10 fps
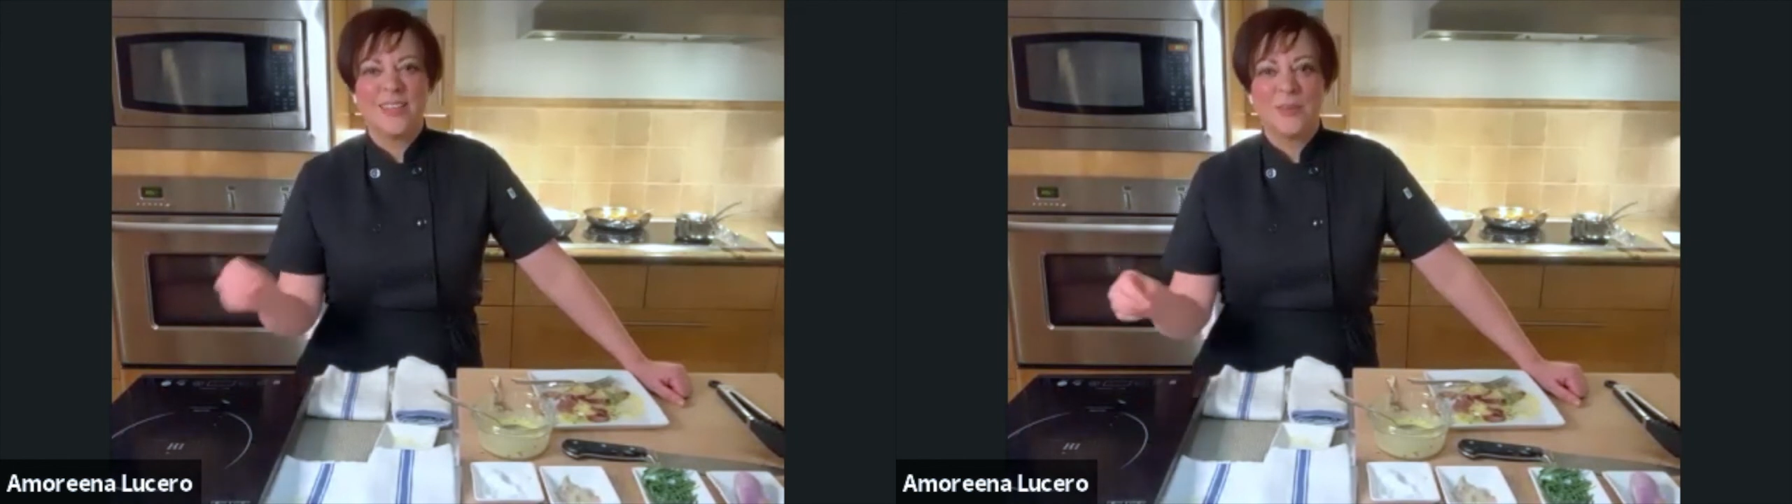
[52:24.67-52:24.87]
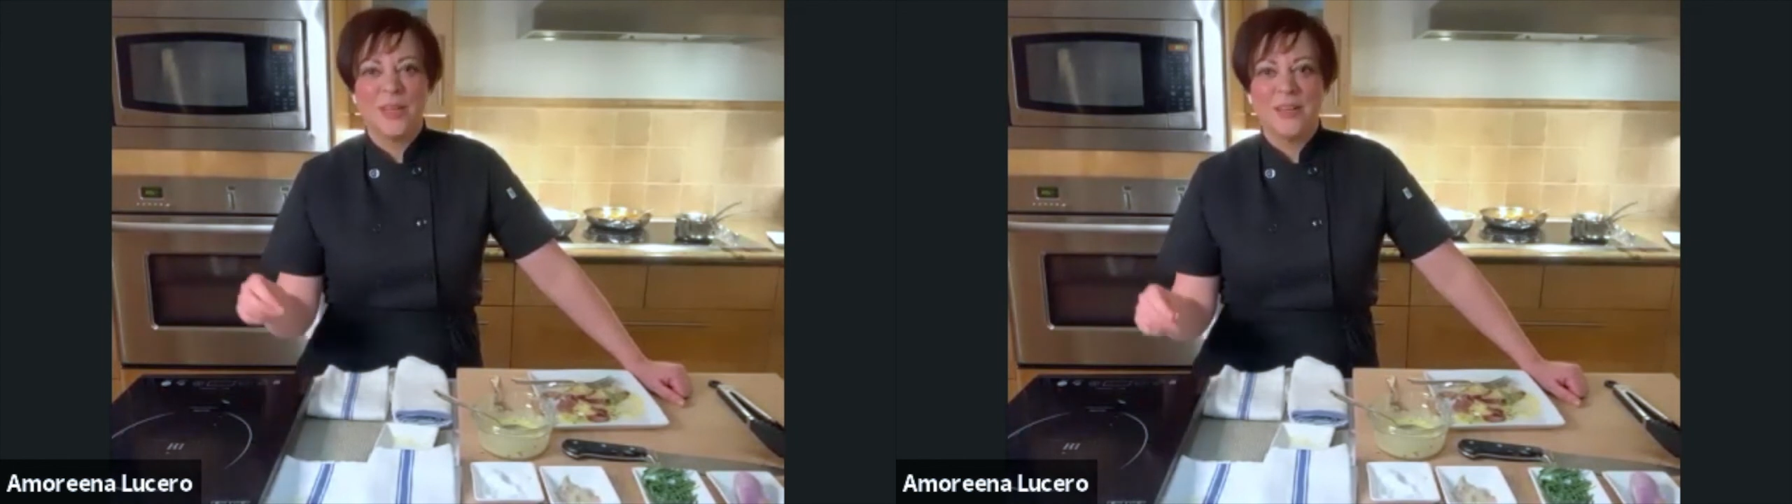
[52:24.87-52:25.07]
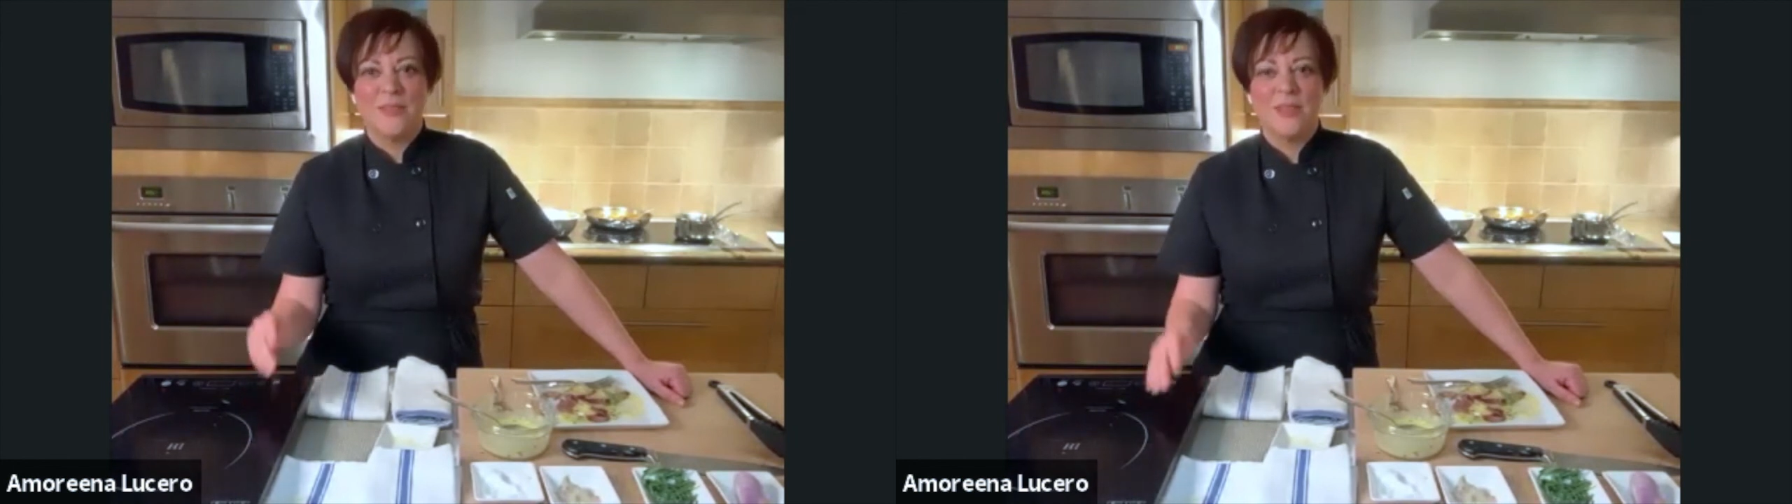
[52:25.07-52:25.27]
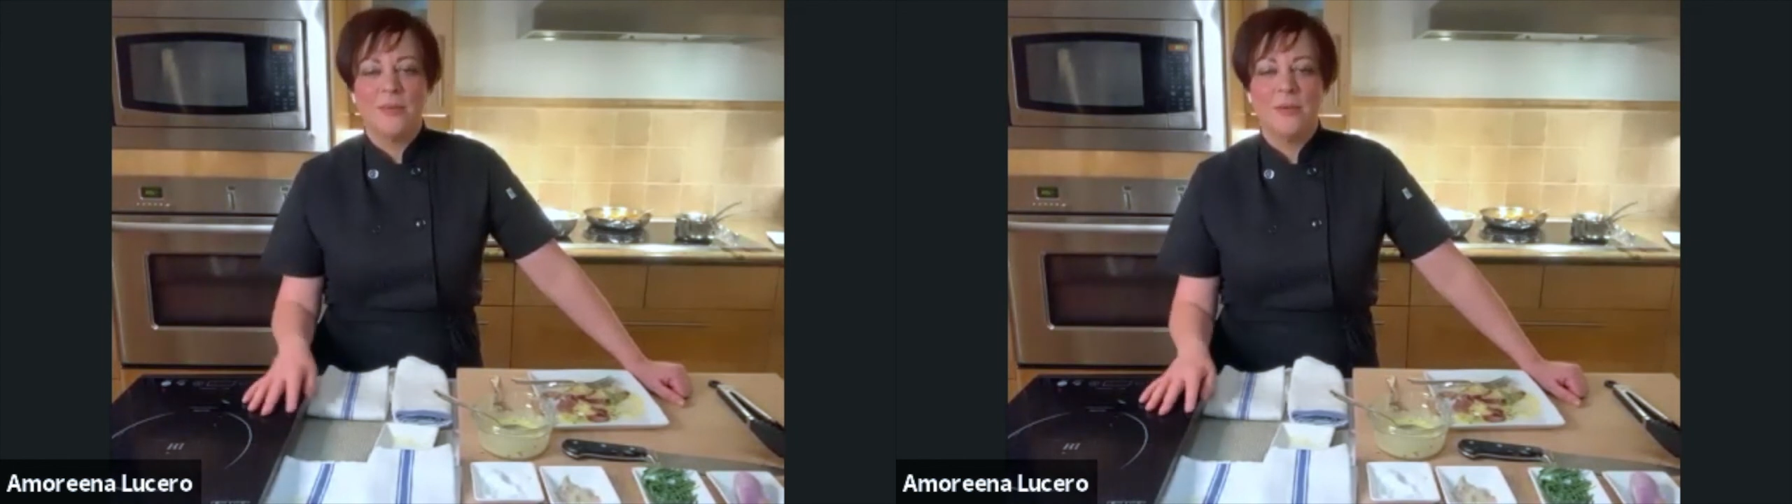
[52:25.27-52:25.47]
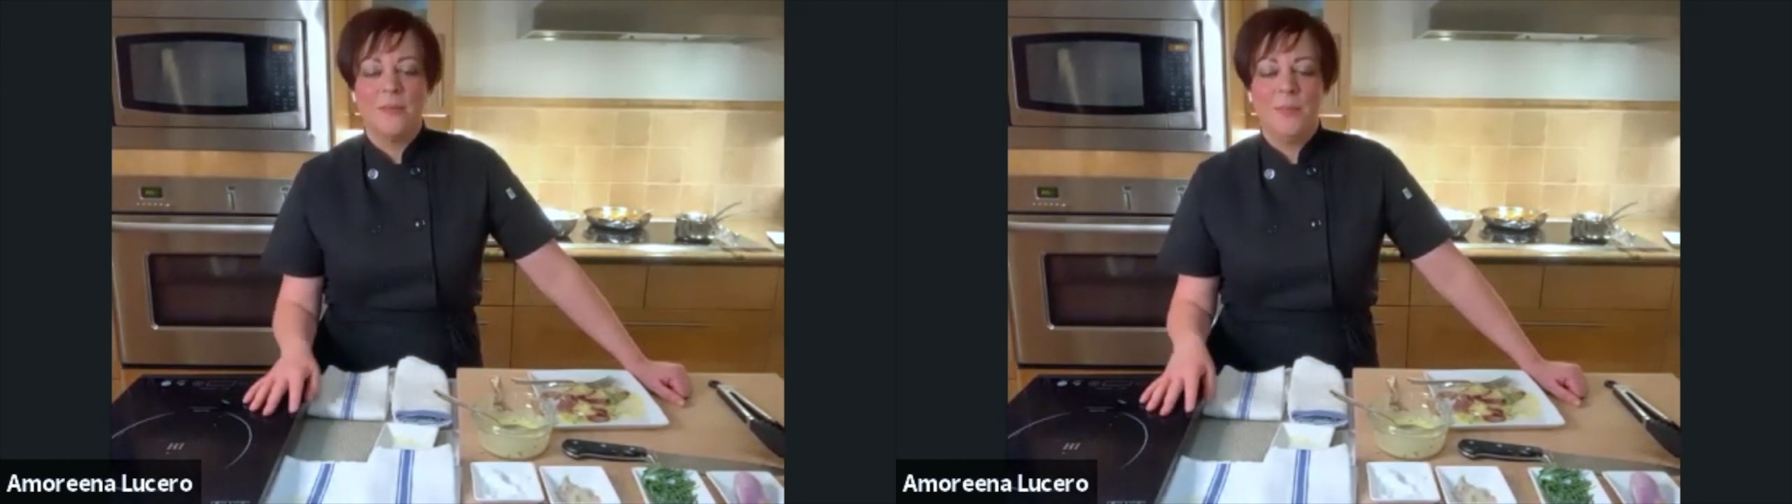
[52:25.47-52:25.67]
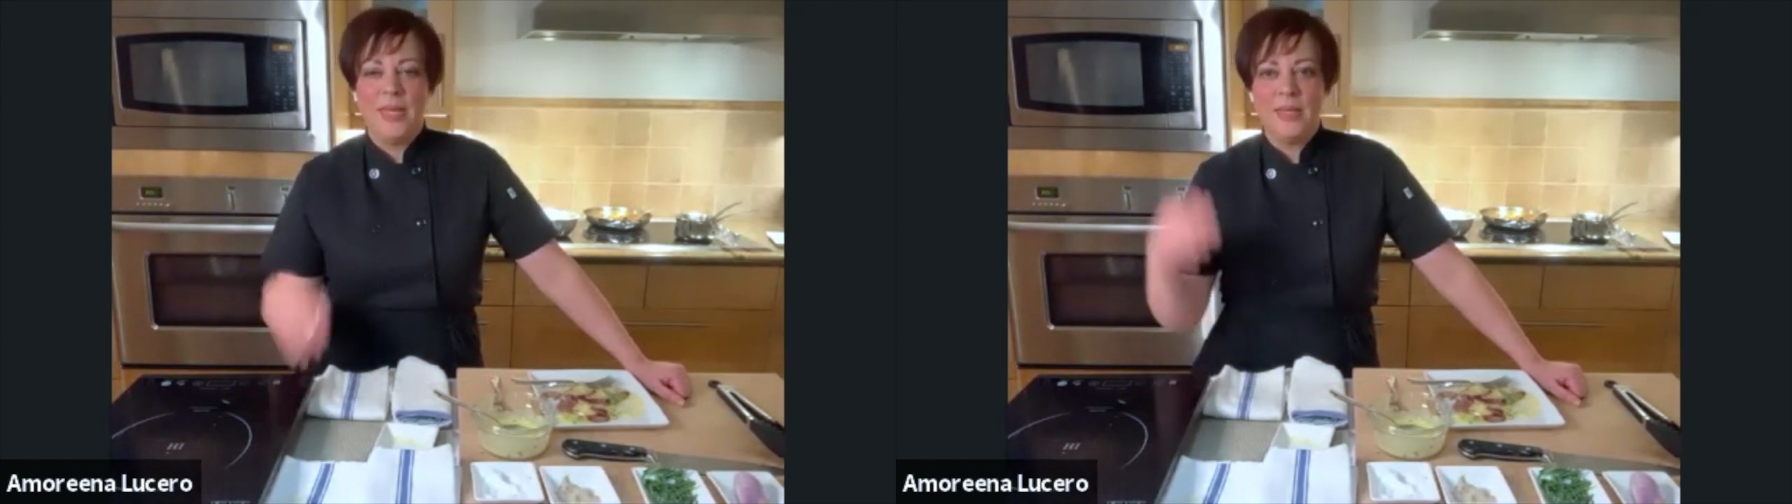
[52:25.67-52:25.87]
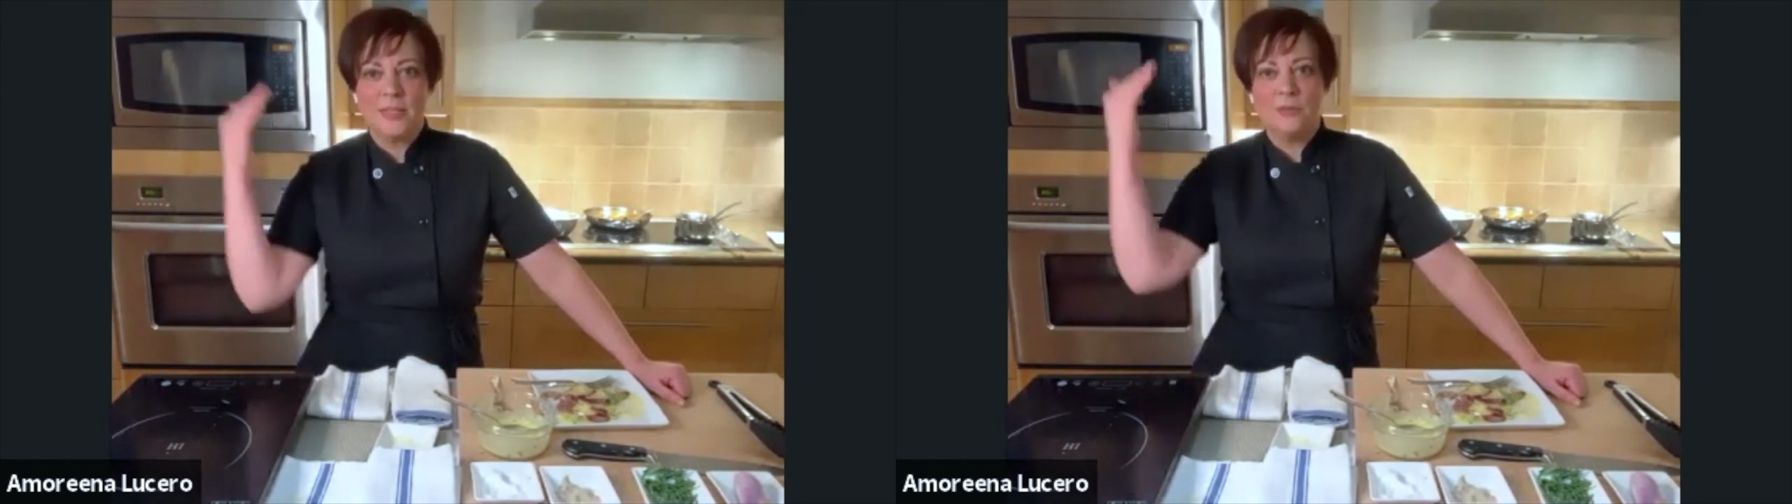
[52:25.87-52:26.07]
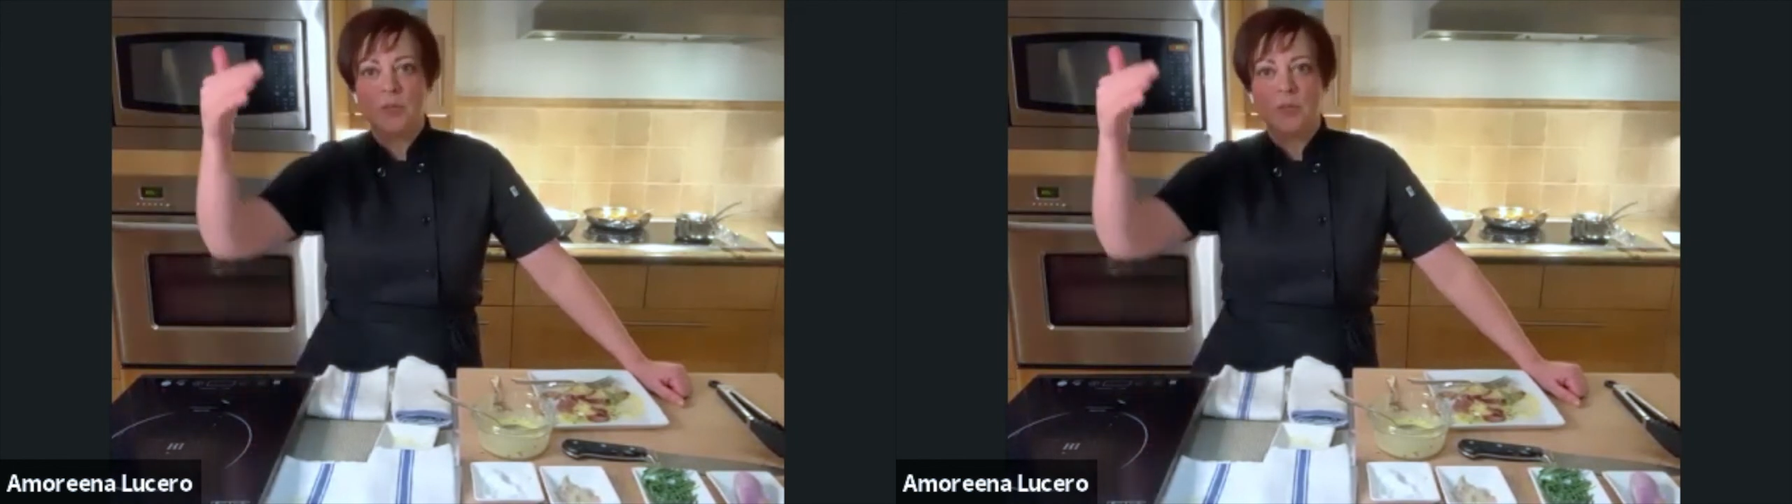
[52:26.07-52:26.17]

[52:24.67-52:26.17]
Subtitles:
a little bit of the meat.